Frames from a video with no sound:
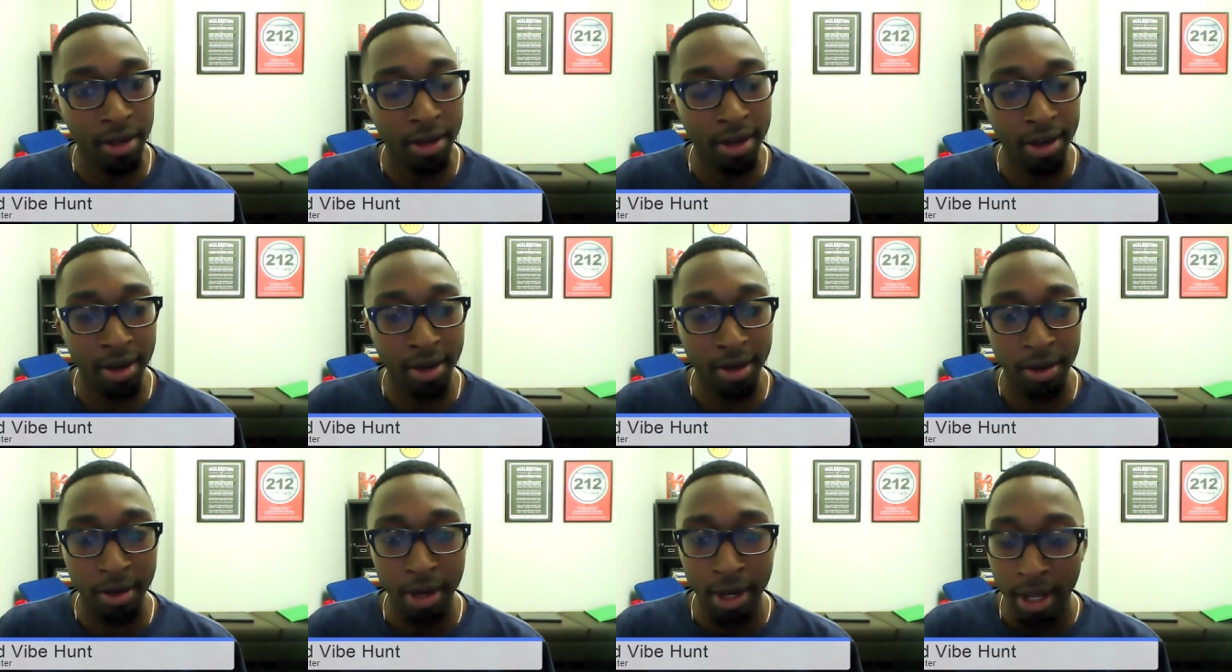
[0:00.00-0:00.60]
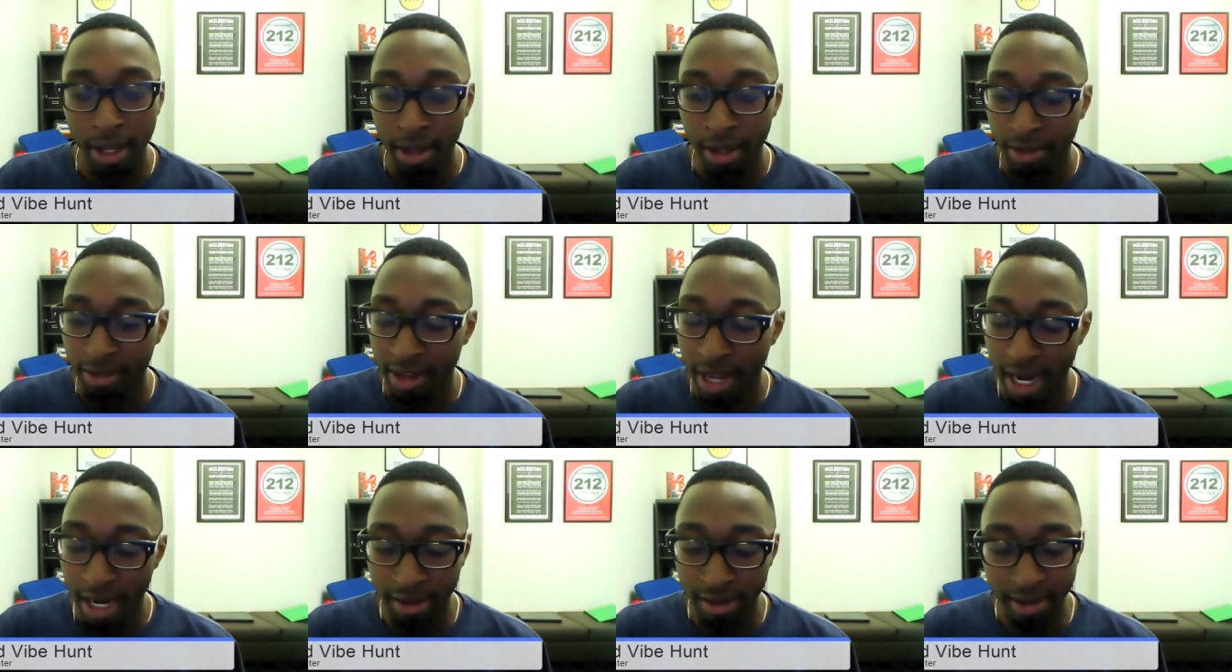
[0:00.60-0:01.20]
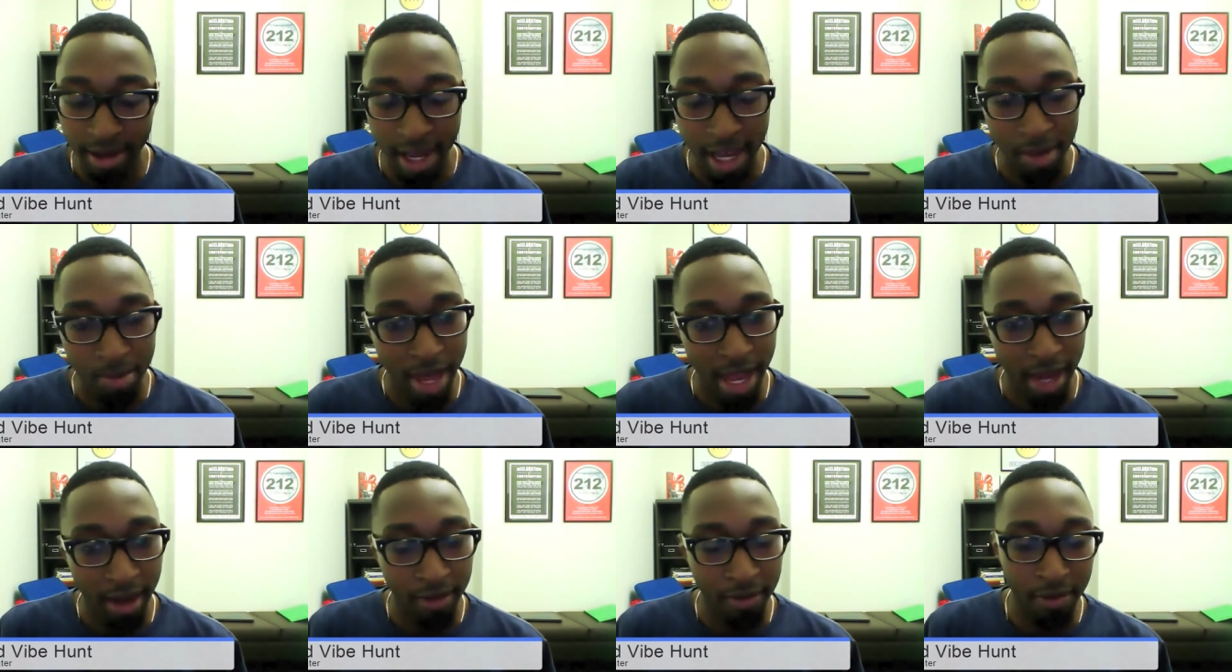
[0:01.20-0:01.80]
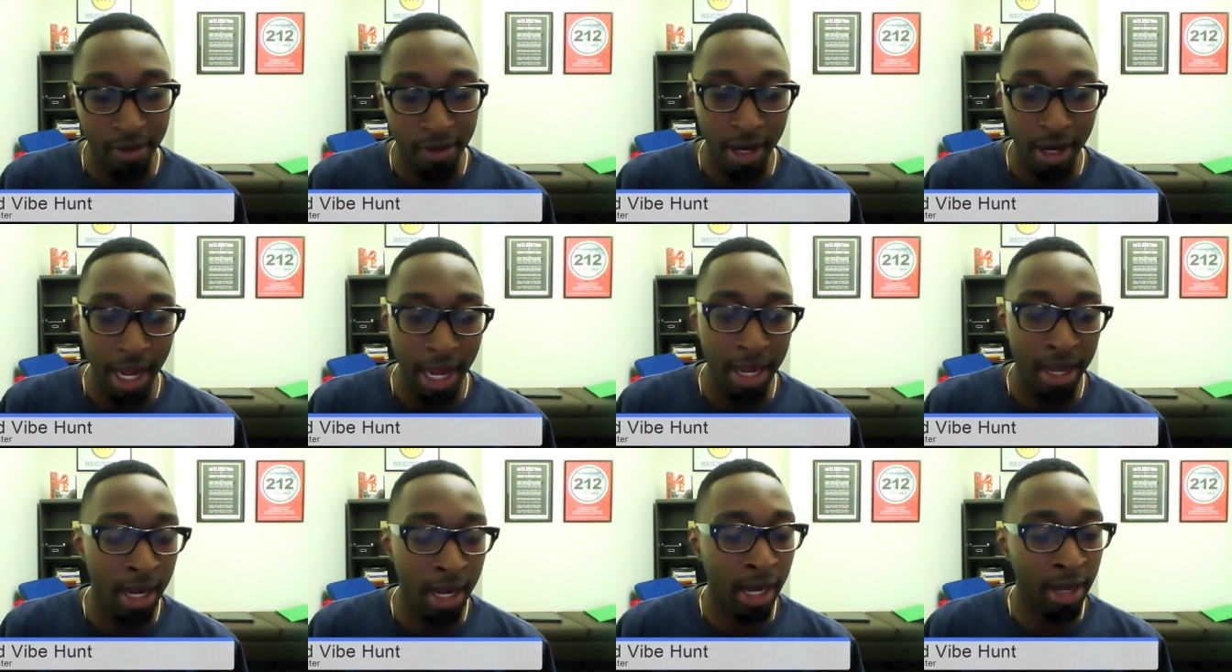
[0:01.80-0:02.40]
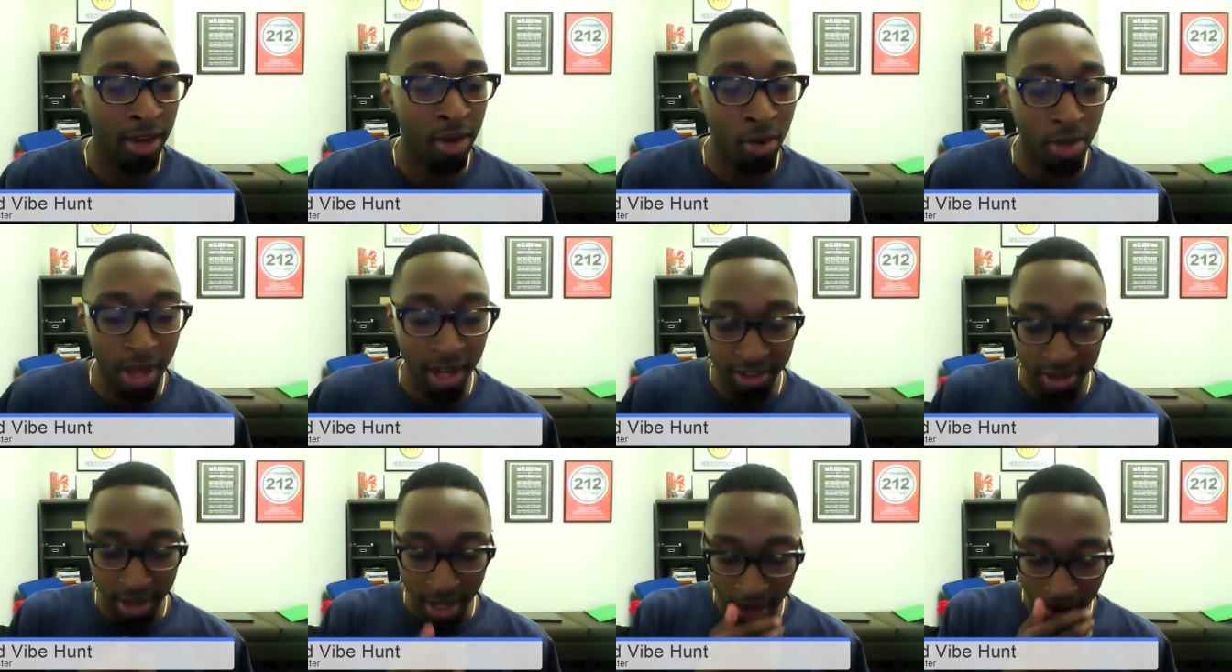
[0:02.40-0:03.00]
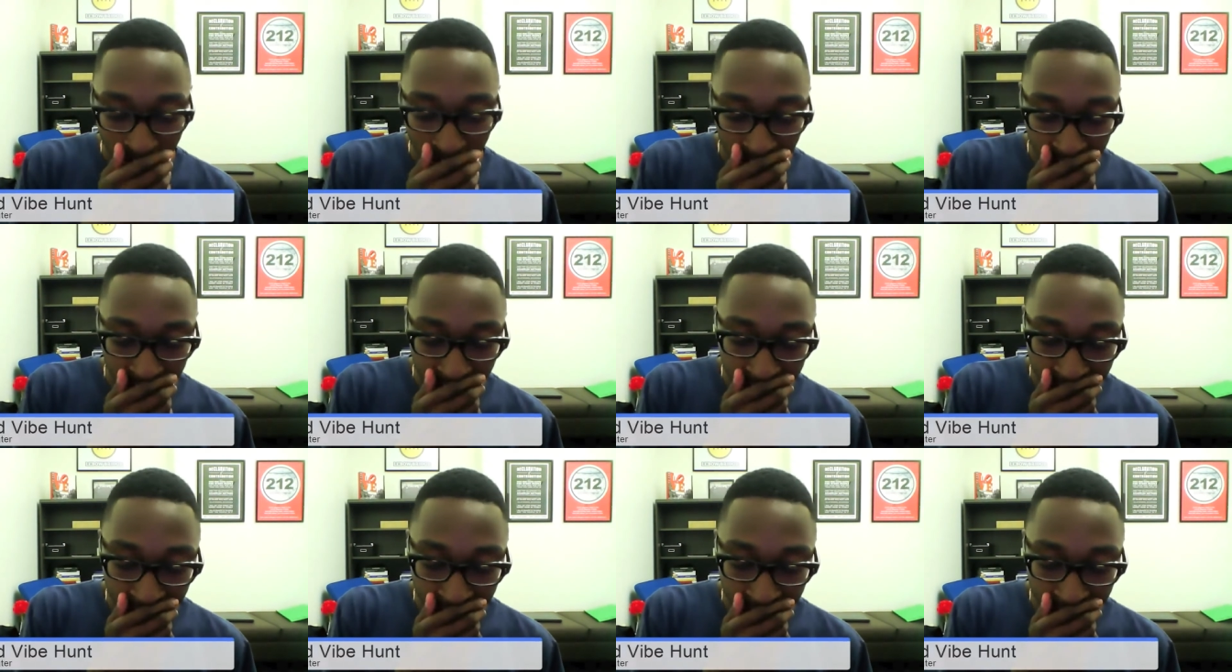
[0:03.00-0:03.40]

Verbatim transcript: You know, side to side, back to front. And then I know that sounds